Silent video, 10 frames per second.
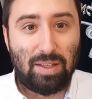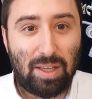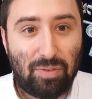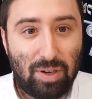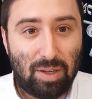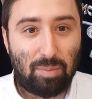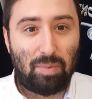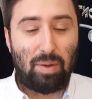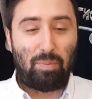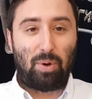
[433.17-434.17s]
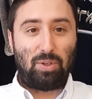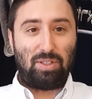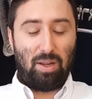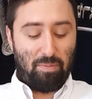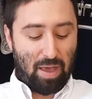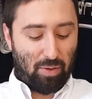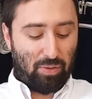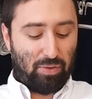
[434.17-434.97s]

different in person and mouth.